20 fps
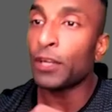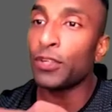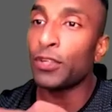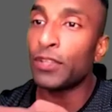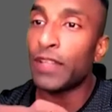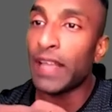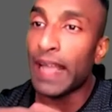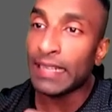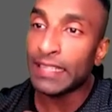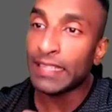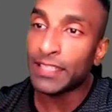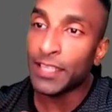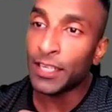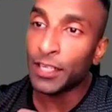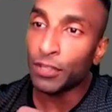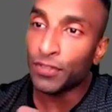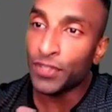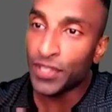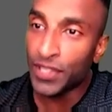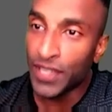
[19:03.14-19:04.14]
to the
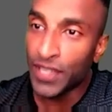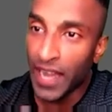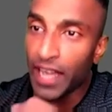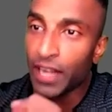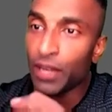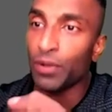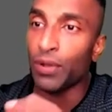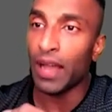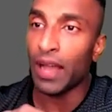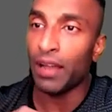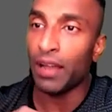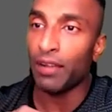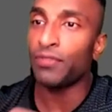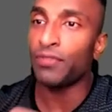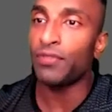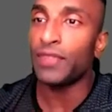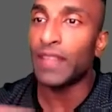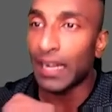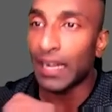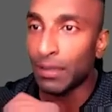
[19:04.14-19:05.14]
extent of share you have,
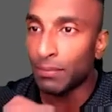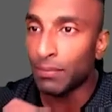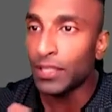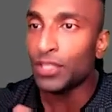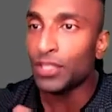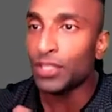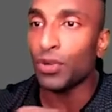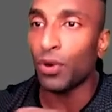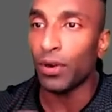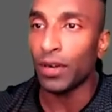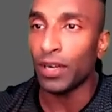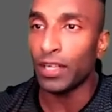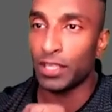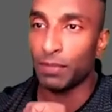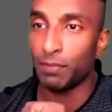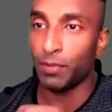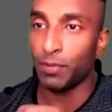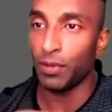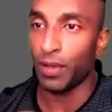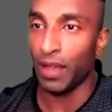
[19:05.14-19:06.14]
that much
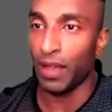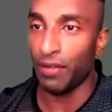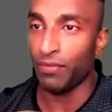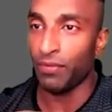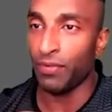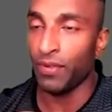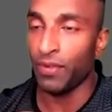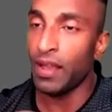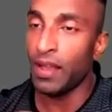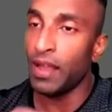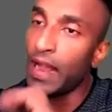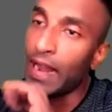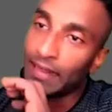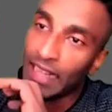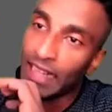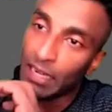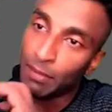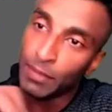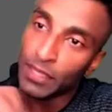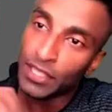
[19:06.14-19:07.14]
ownership you have,
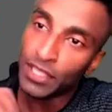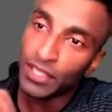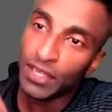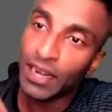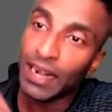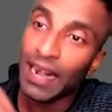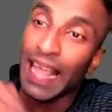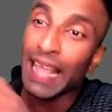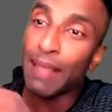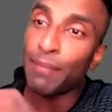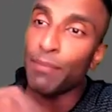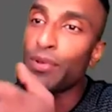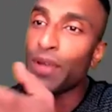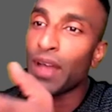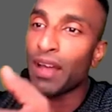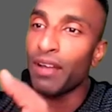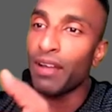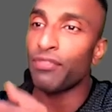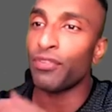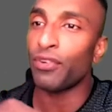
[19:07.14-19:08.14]
and that much claim you
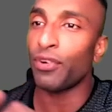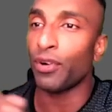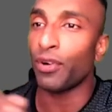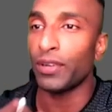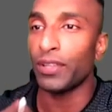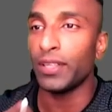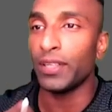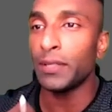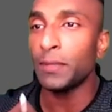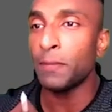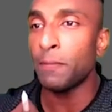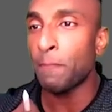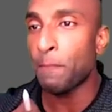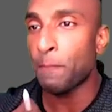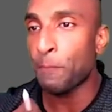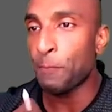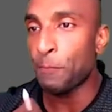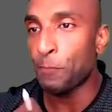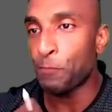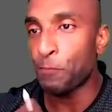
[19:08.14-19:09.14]
have on the
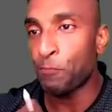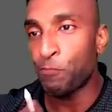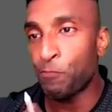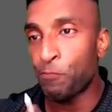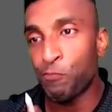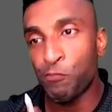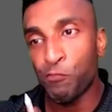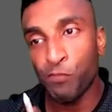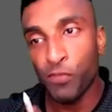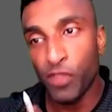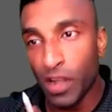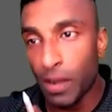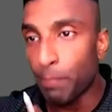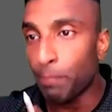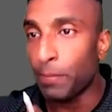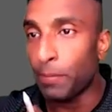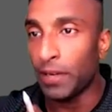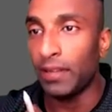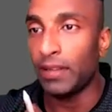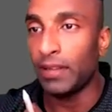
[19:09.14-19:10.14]

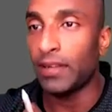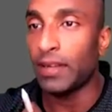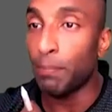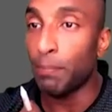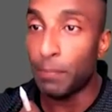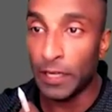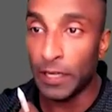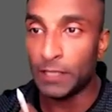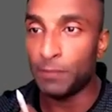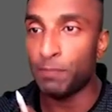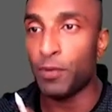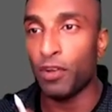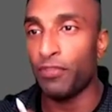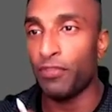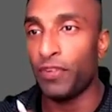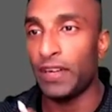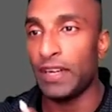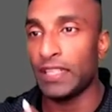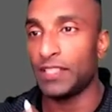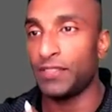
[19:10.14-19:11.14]
company, company's
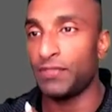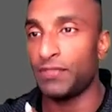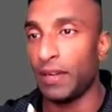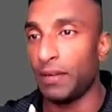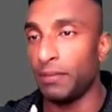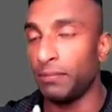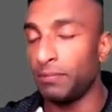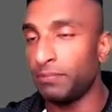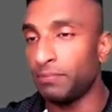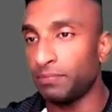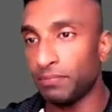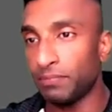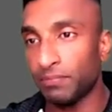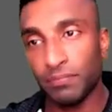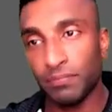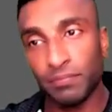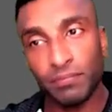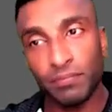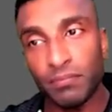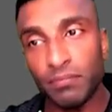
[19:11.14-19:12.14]
profit as well.
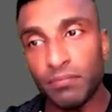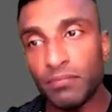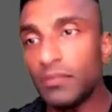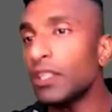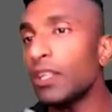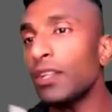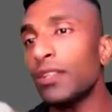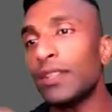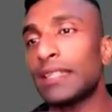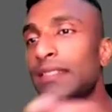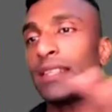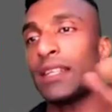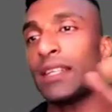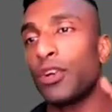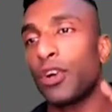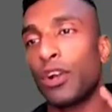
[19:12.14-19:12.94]
That's the